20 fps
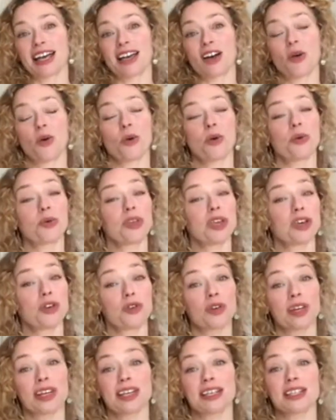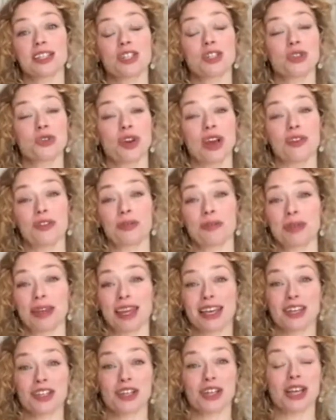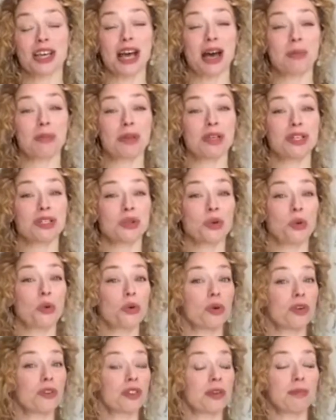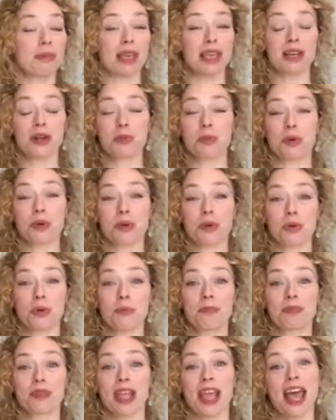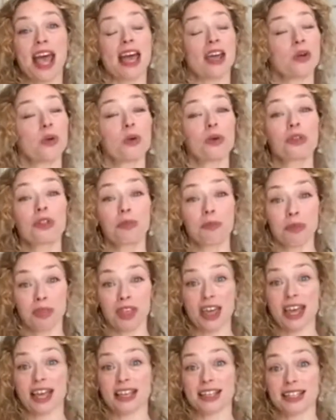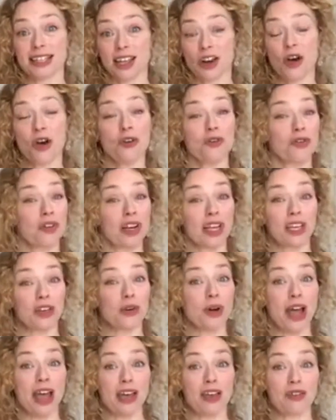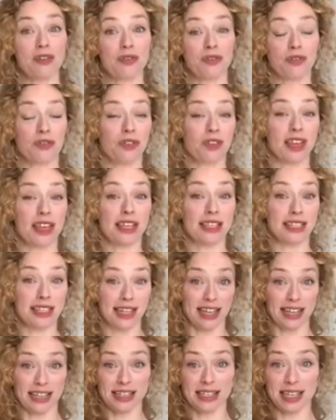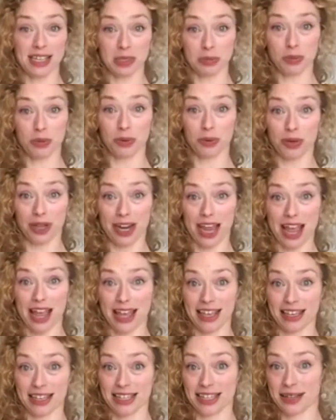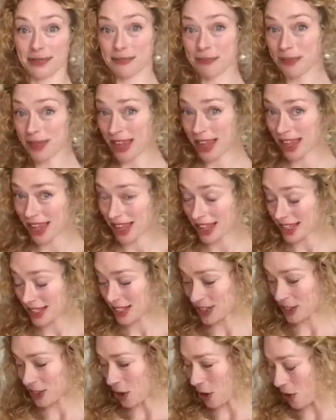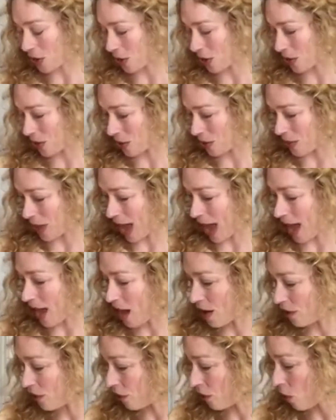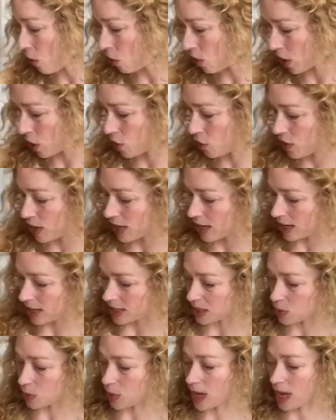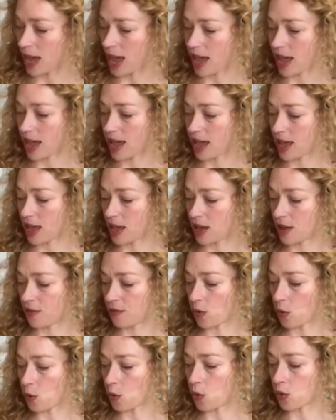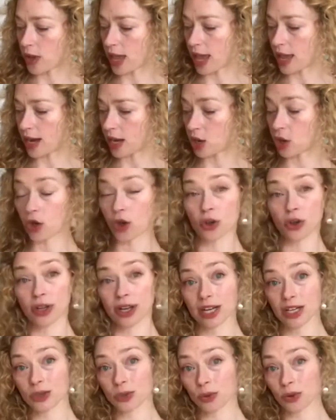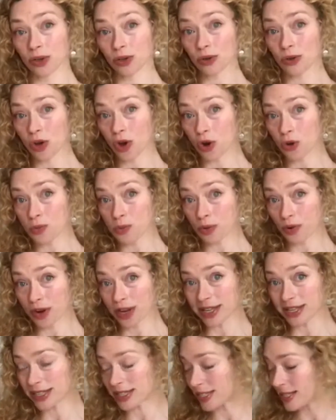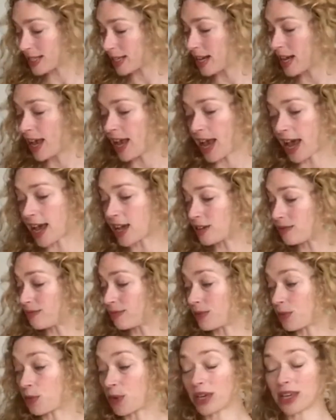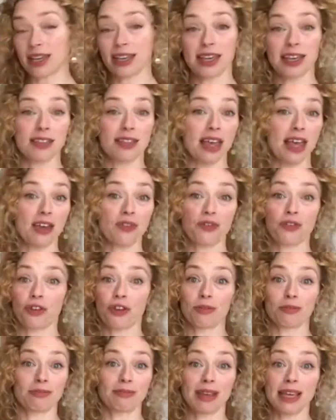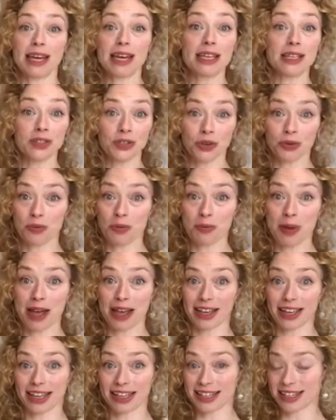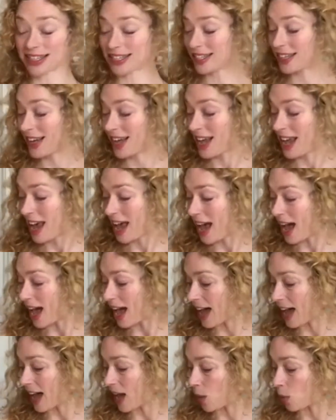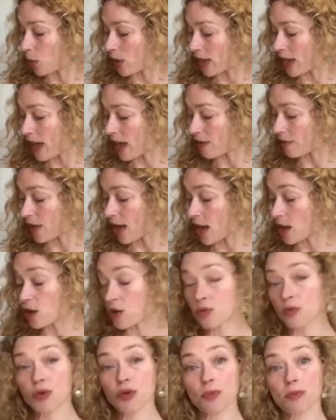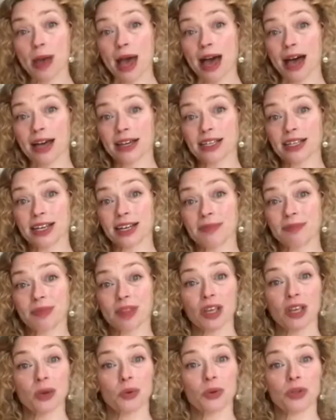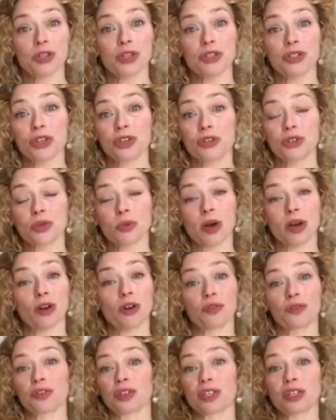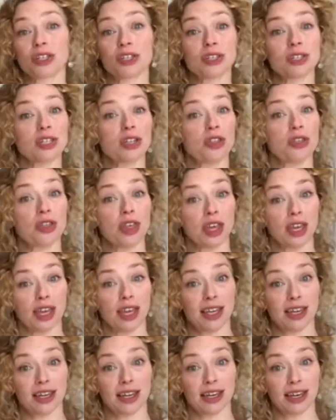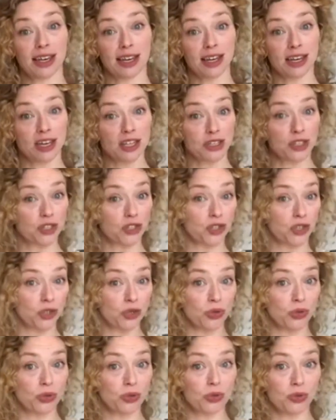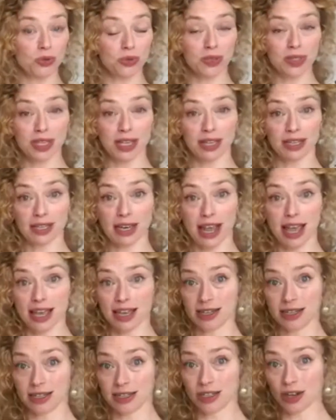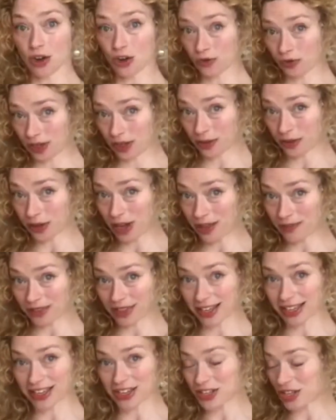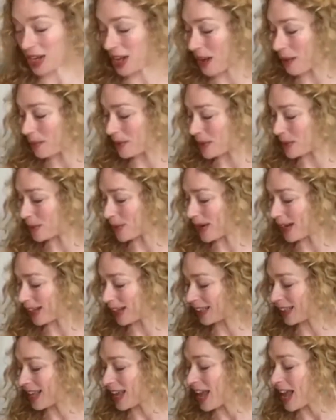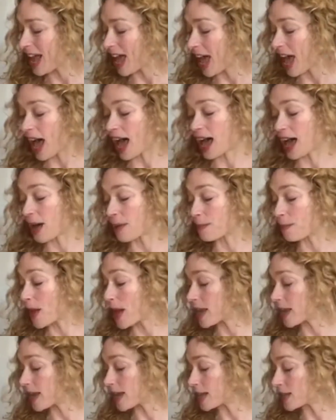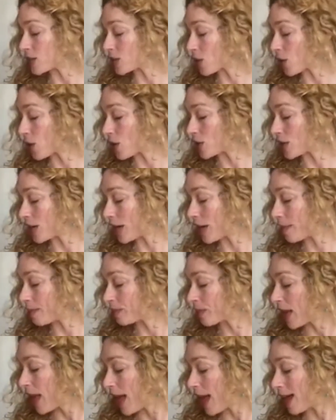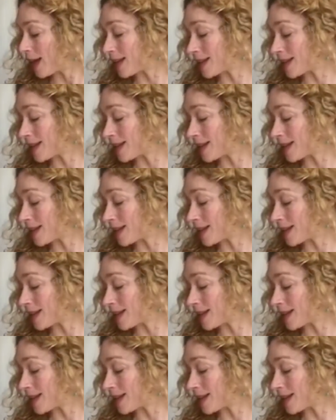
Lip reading: All the ingredients straight from the kitchen cupboard, all of them edible, and all of them things that hopefully you'll have easily accessible at hand. So our 4 ingredients, we have organic coconut oil, cold pressed, and we can get that from any supermarket. We have arrowroot powder, which is used quite often just to thicken stews, and hopefully we'll have in the kitchen cupboard as well. Baking soda and